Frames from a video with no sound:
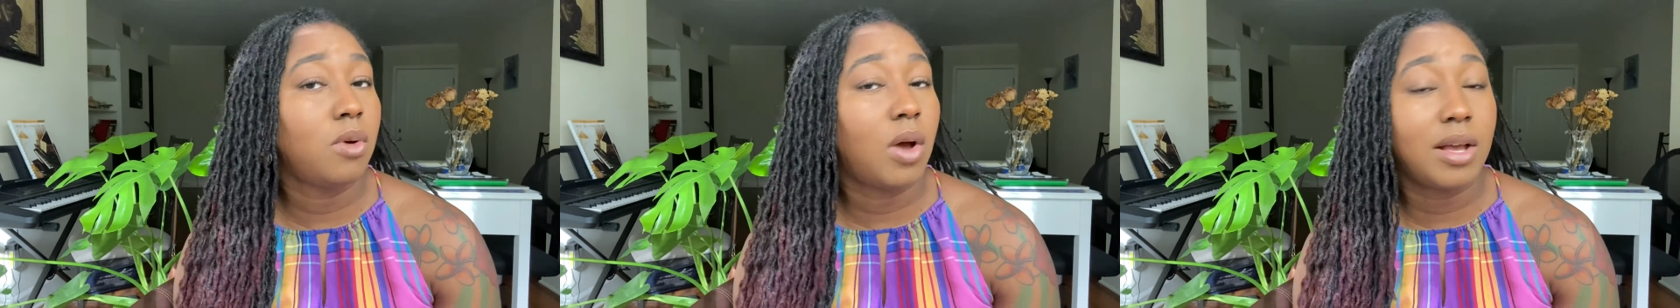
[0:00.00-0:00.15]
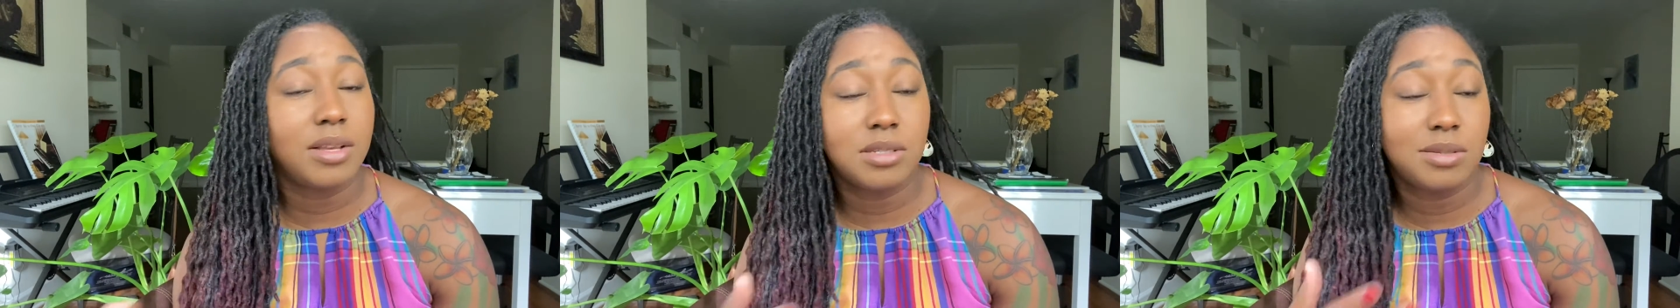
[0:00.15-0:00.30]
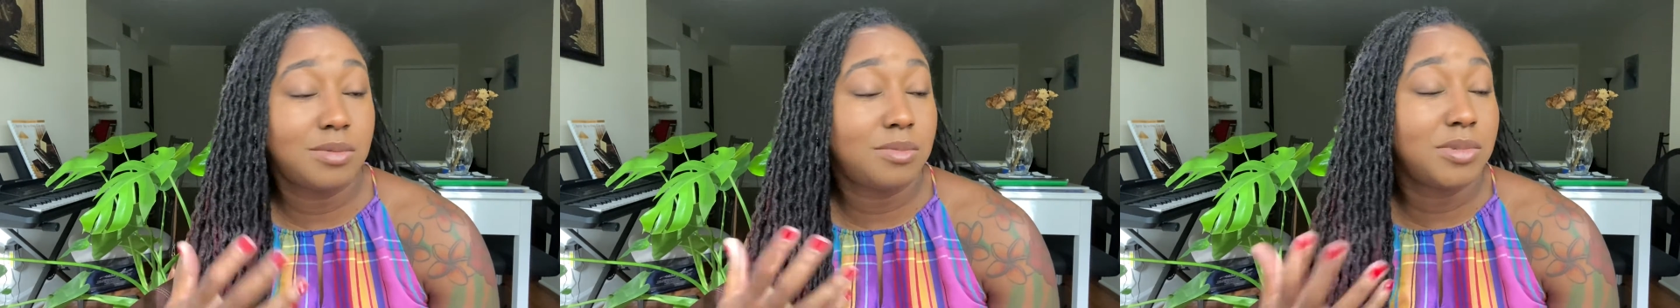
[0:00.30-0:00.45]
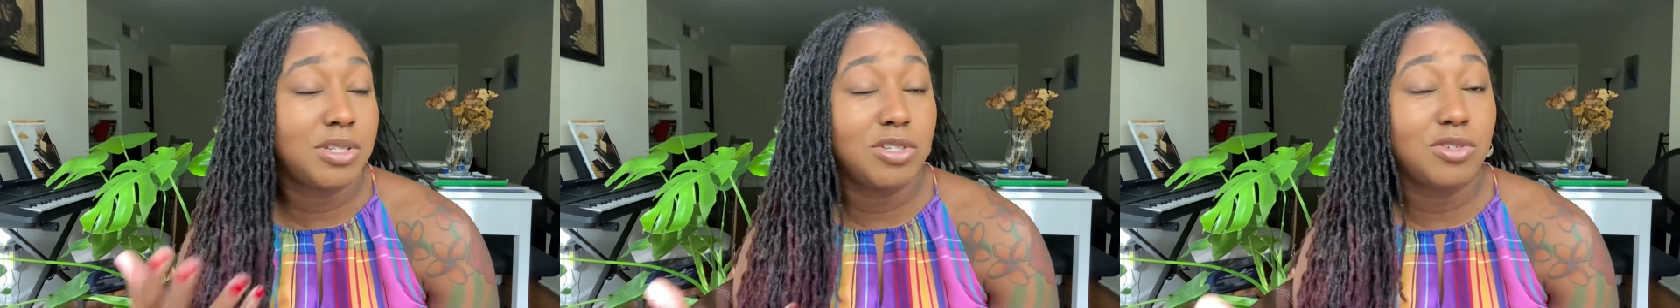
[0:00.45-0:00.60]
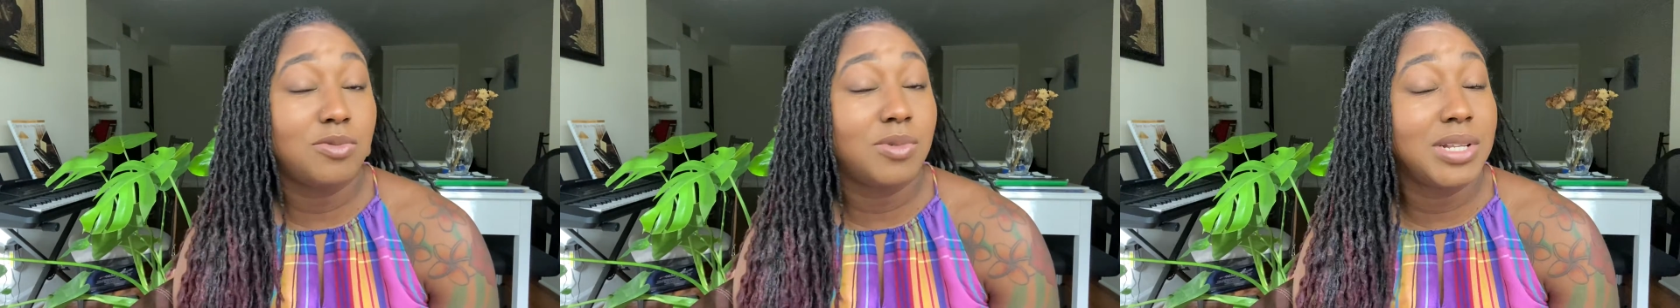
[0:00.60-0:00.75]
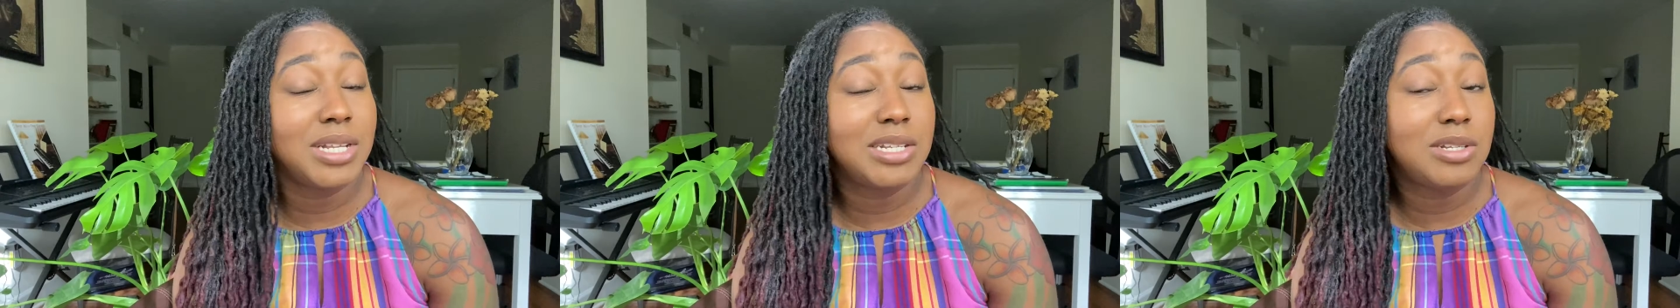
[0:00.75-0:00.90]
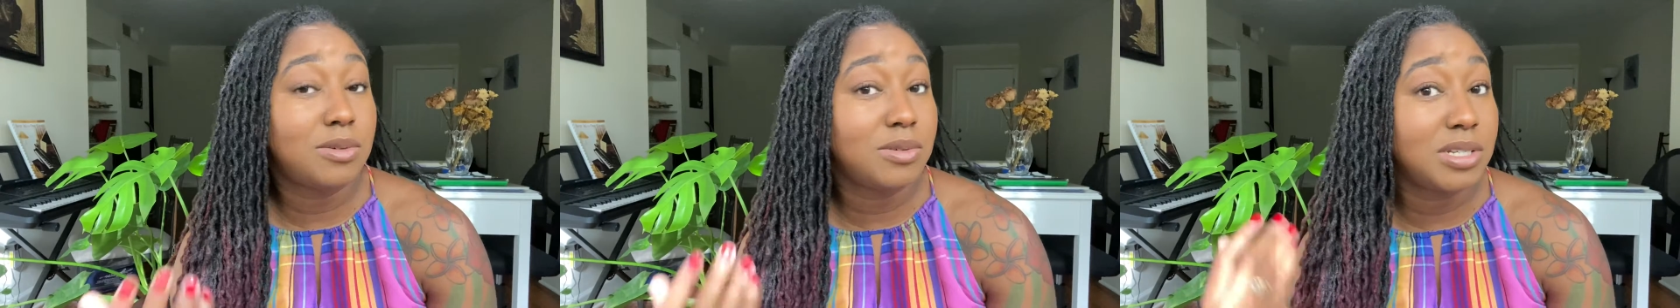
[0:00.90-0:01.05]
As a woman, you
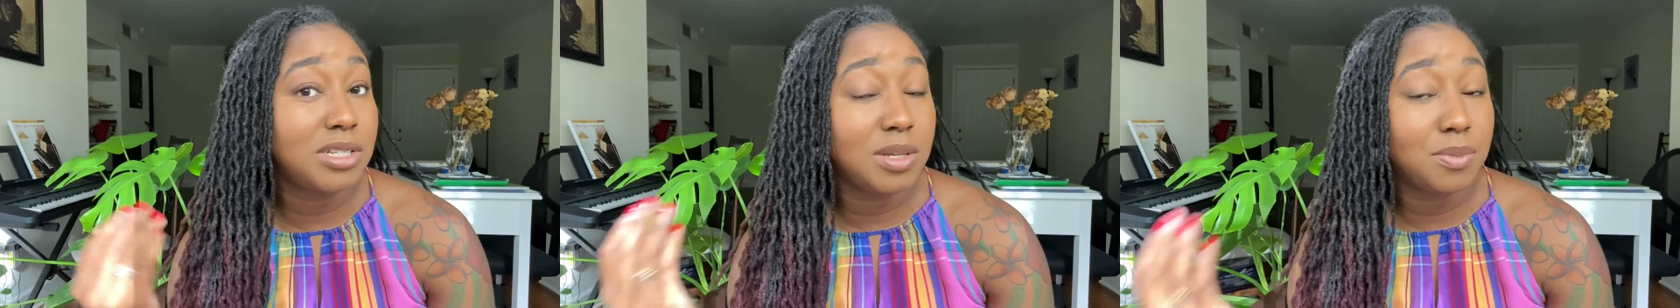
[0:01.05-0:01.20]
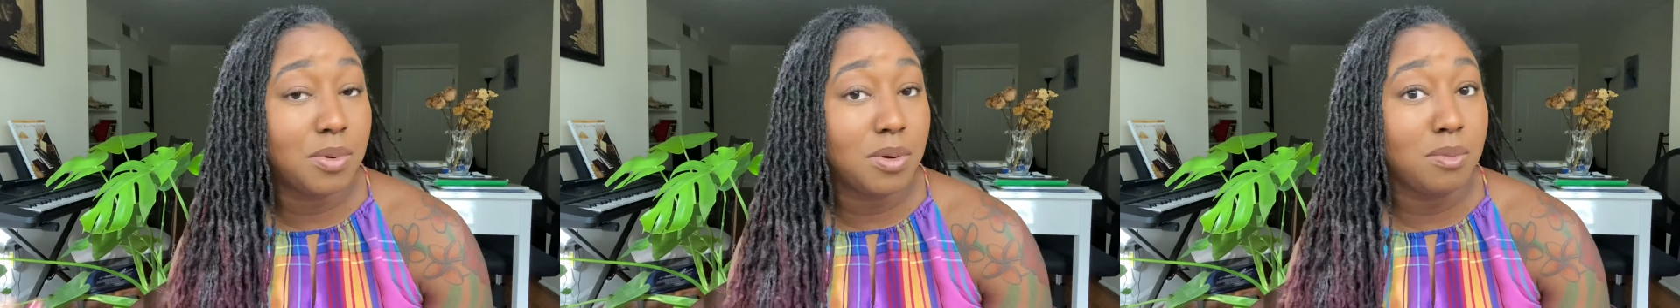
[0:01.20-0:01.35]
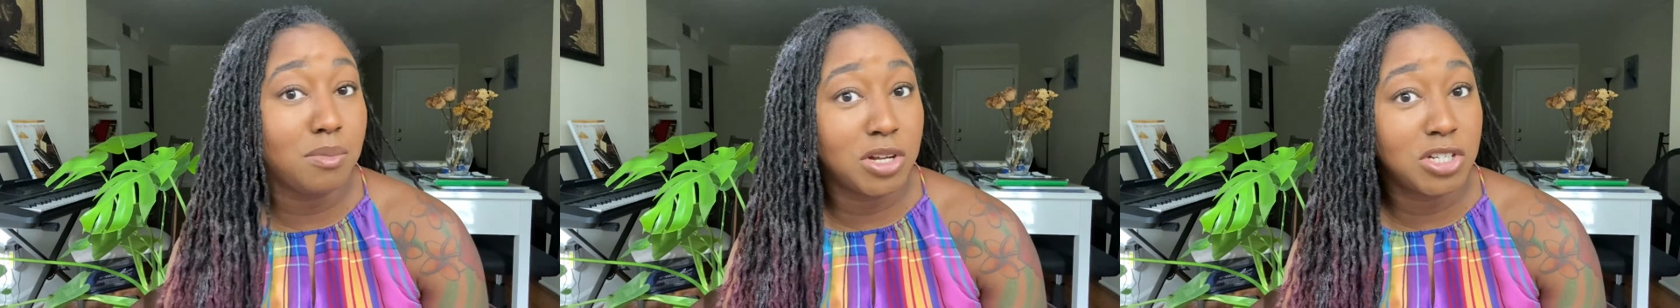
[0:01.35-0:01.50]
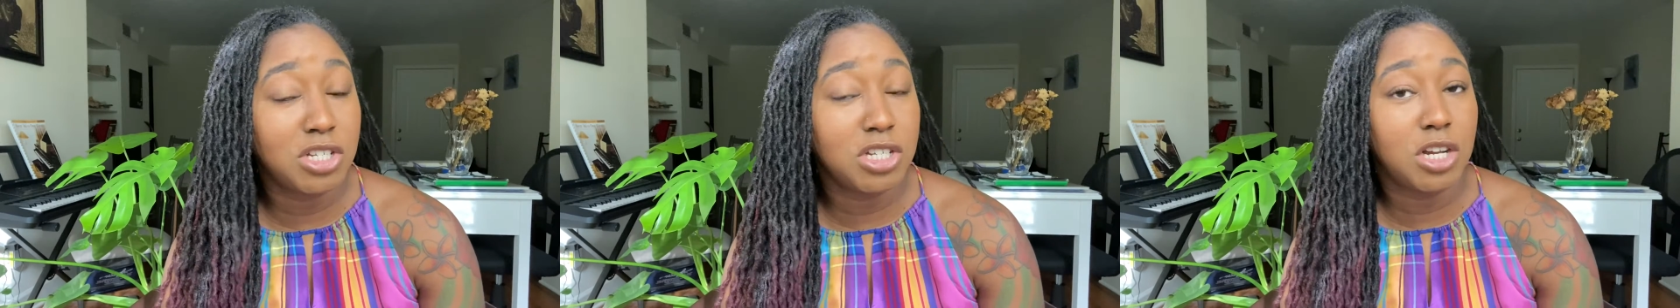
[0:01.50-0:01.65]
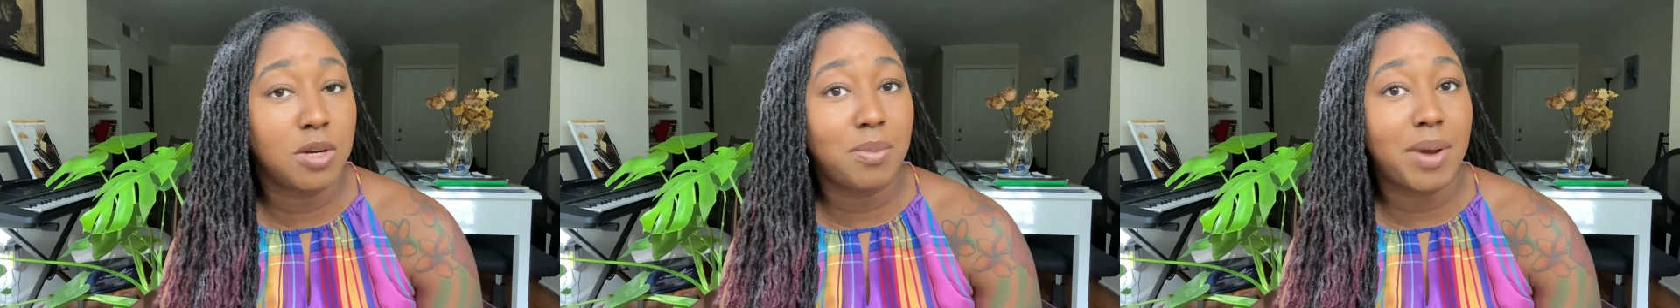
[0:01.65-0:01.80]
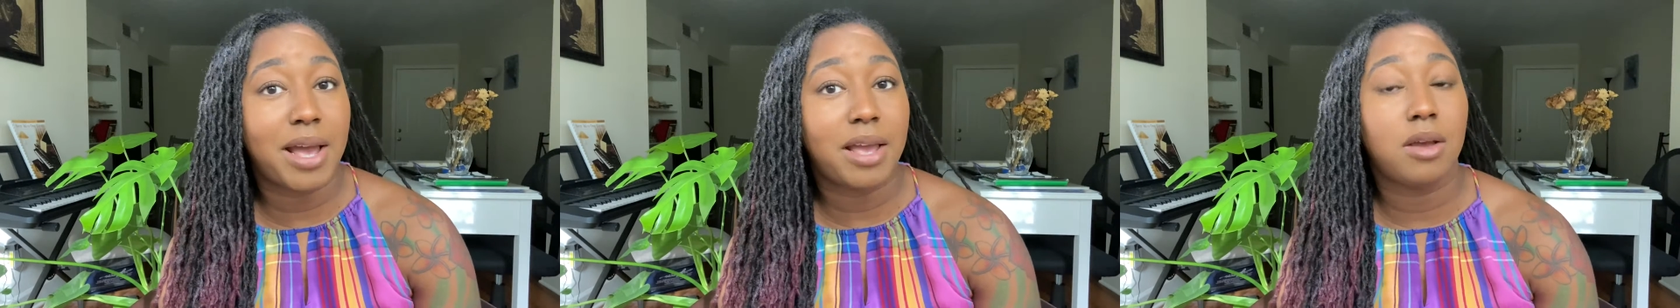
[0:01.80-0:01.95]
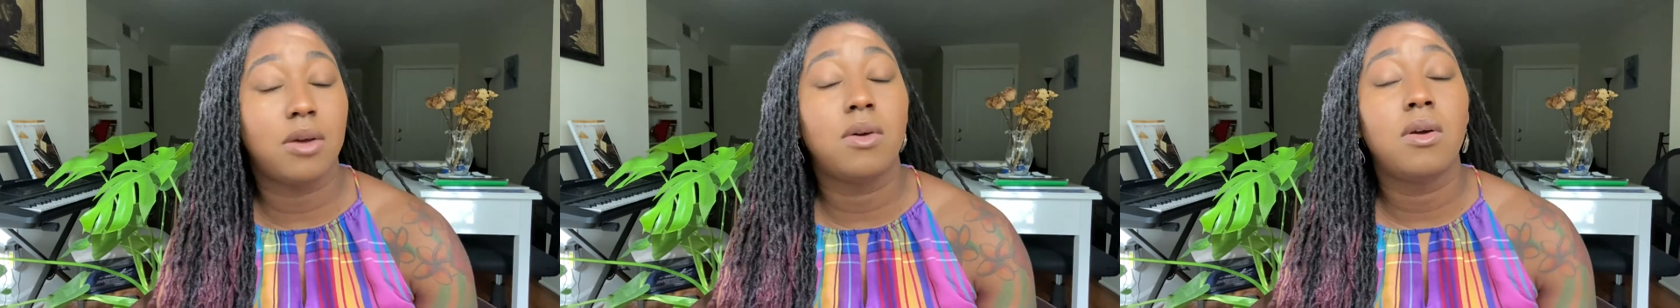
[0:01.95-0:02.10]
really don't need to put much in your
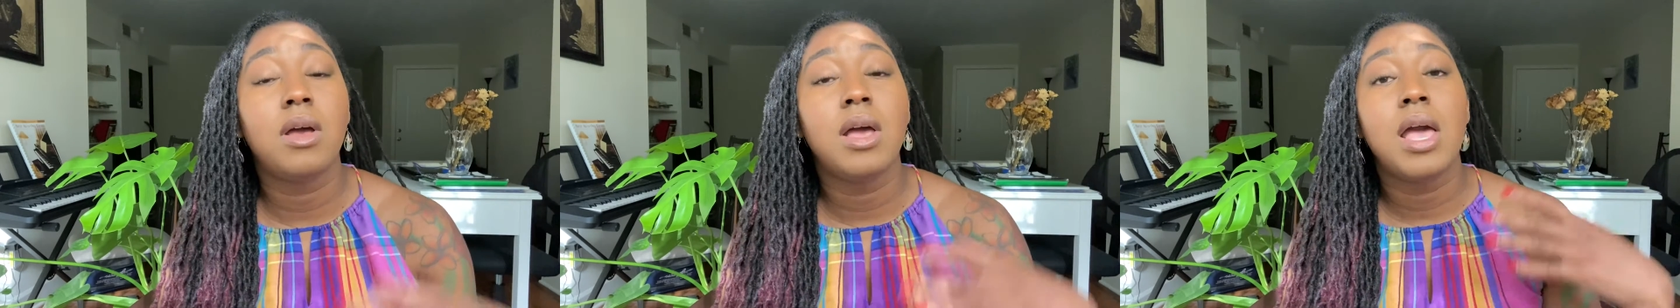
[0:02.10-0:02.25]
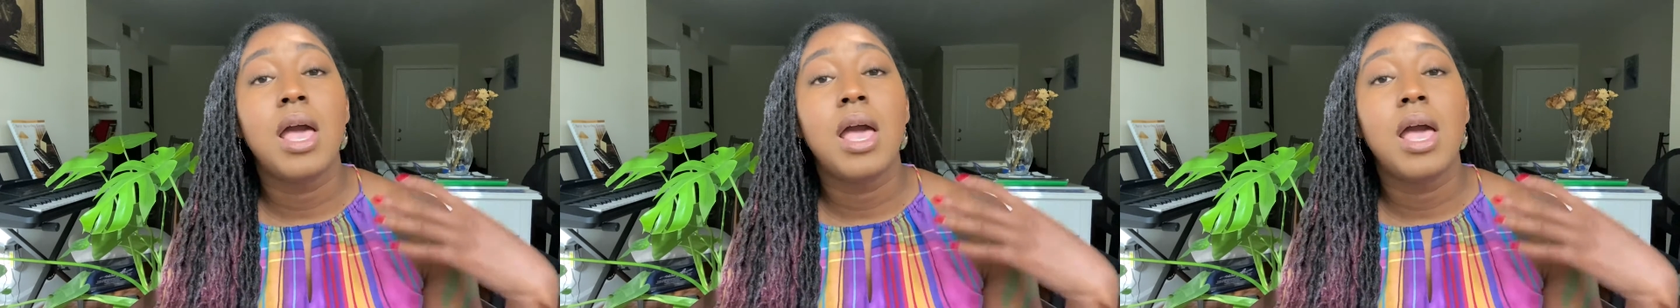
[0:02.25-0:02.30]
bio.